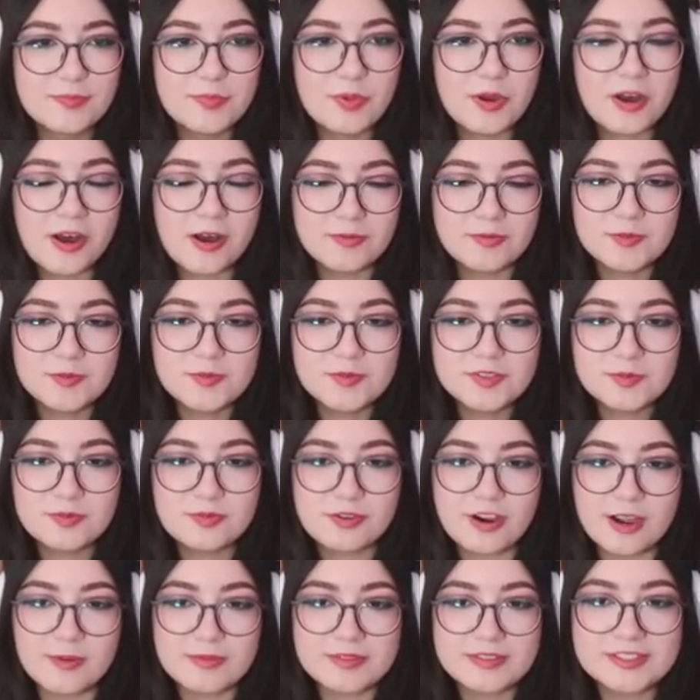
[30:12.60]
but Optimus
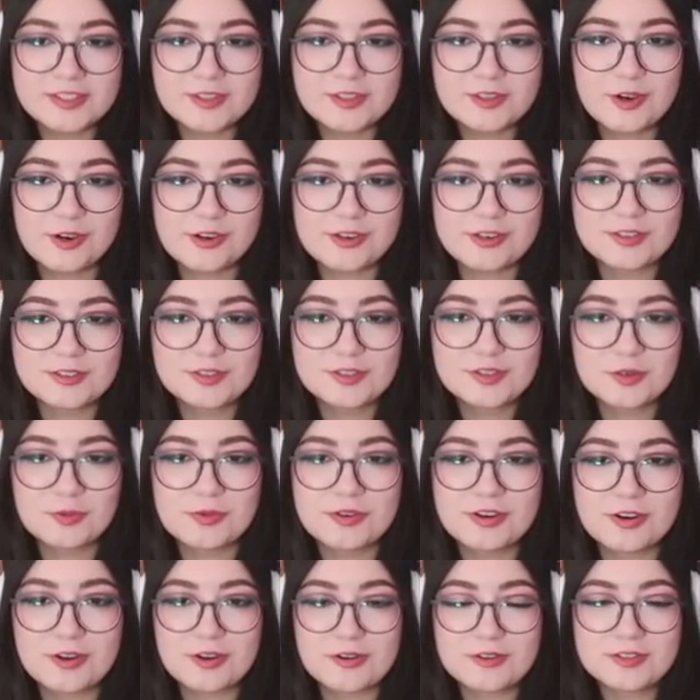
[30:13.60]
Prime is a car, so
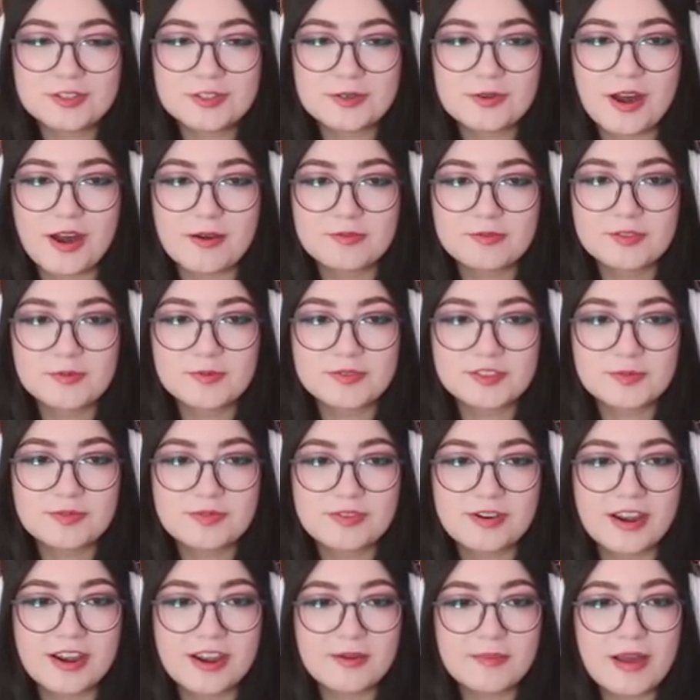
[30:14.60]
we're also Optimus
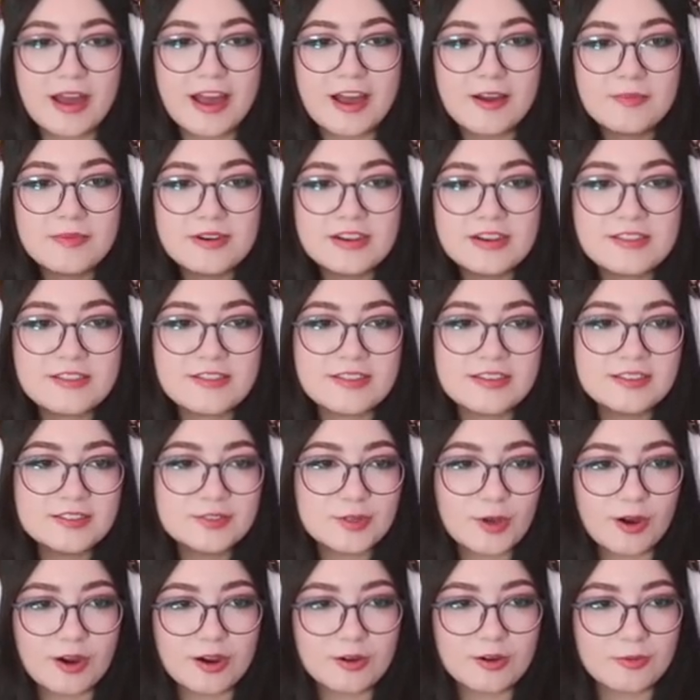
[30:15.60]
Prime. How many things
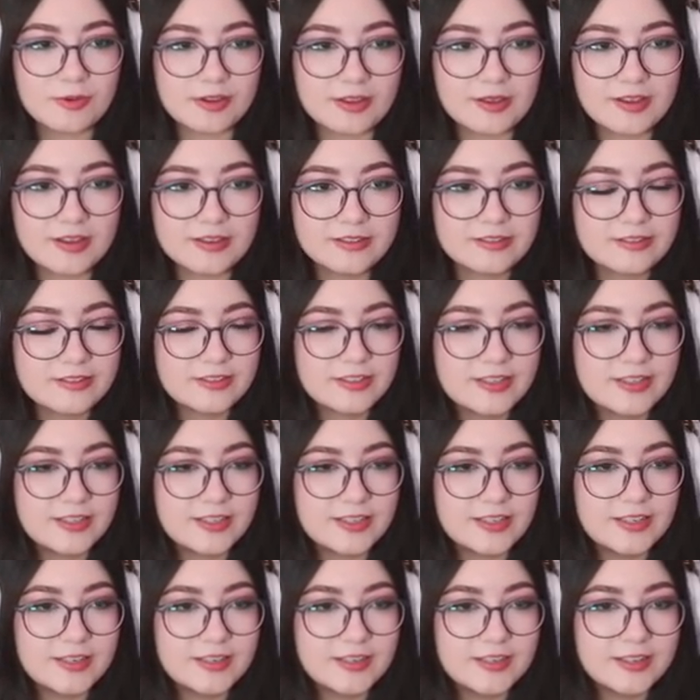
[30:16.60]
are we?
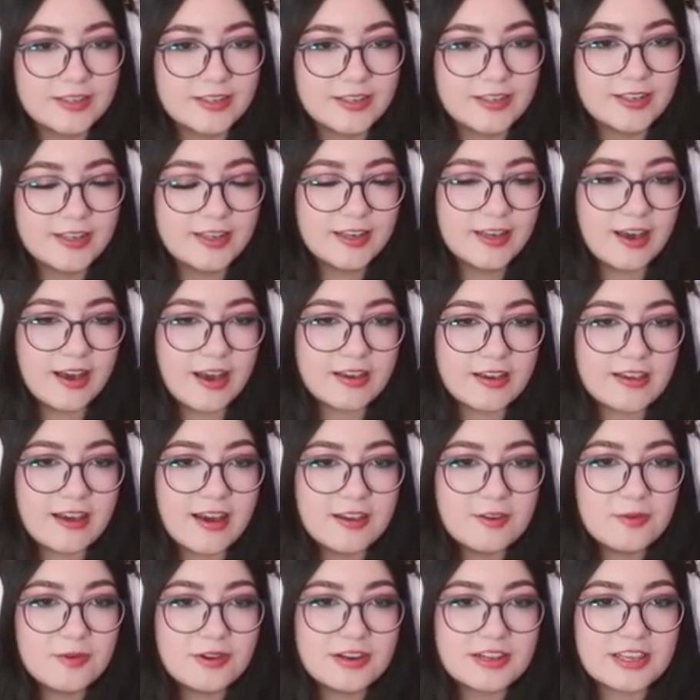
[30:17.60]
I
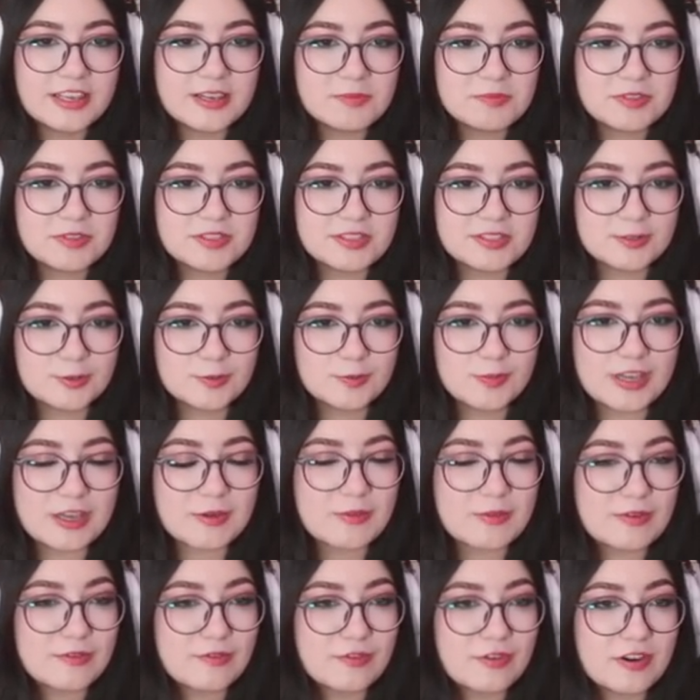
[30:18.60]
kind of want to keep this little
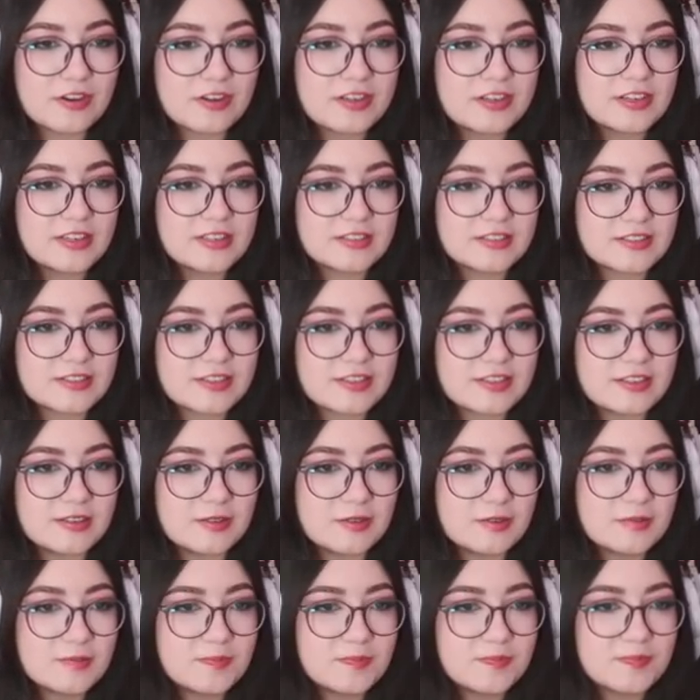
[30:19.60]
baby froggy. It's
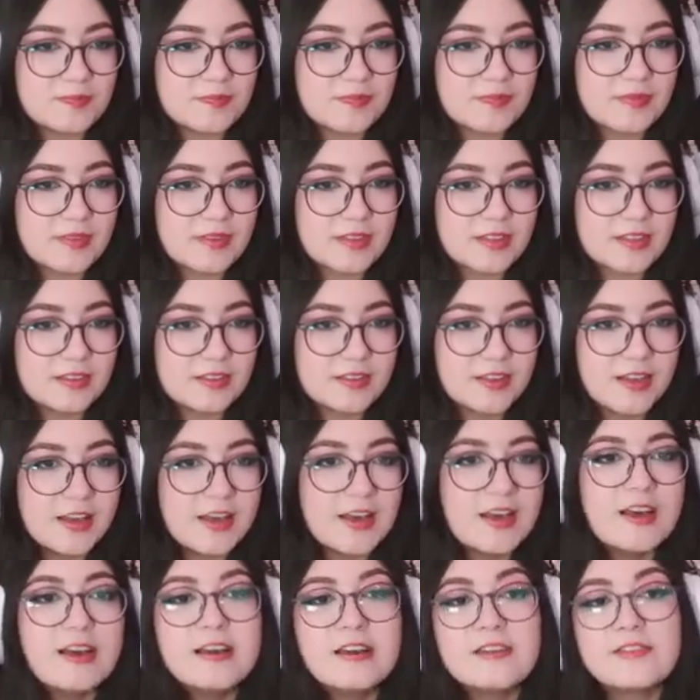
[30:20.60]
cute.
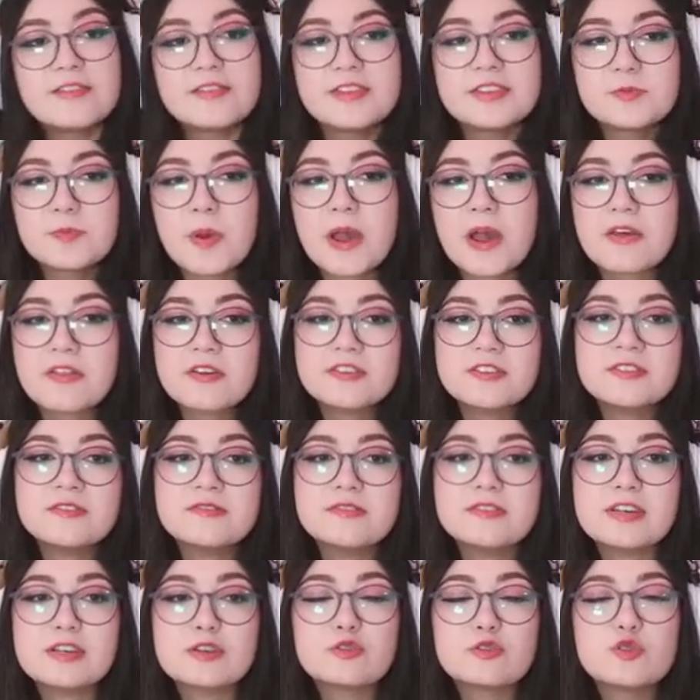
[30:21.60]
This path isn't
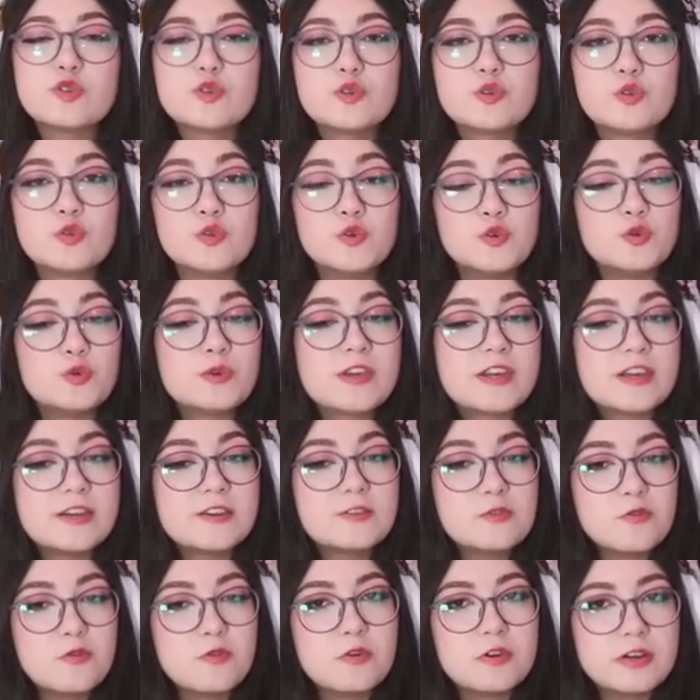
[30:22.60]
like too
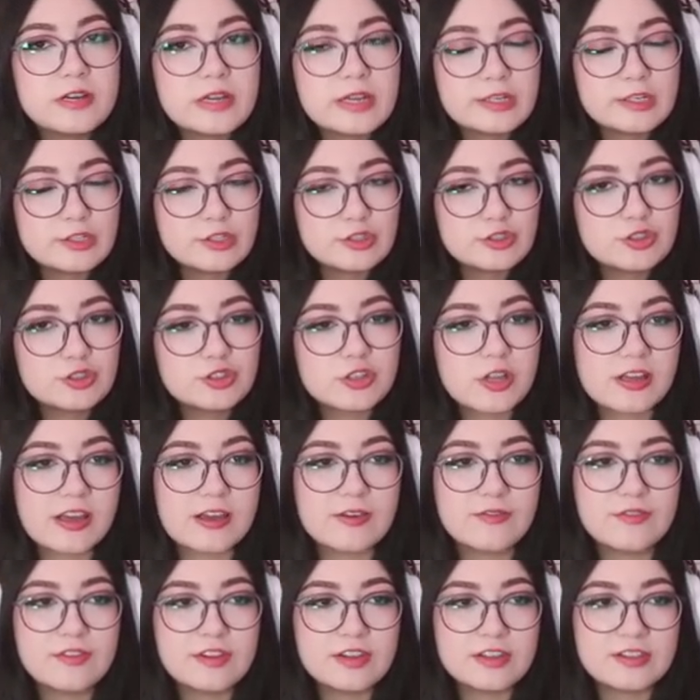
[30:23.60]
kid core-ish. Like I
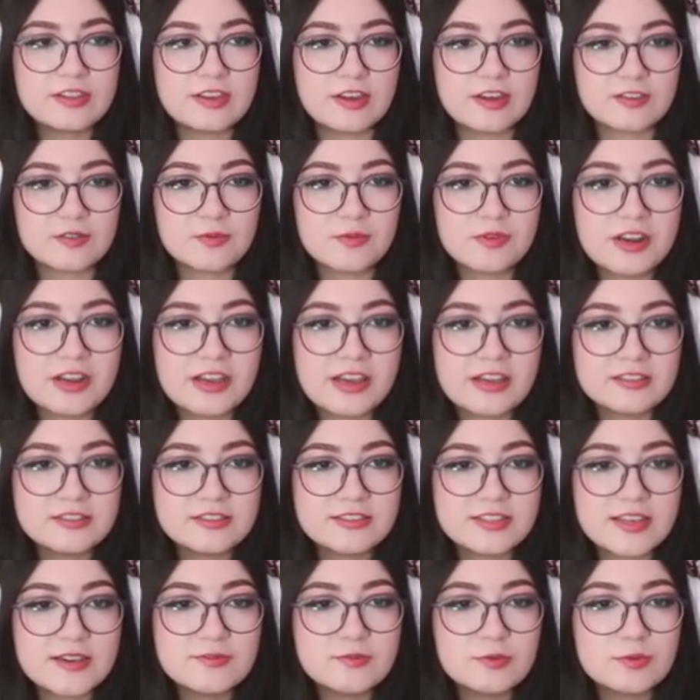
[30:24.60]
feel like the other one I had
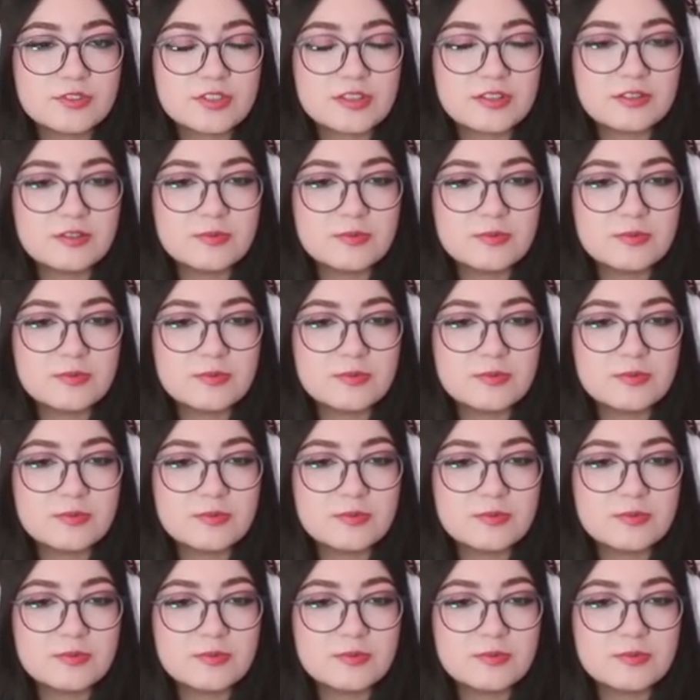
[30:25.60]
saved was a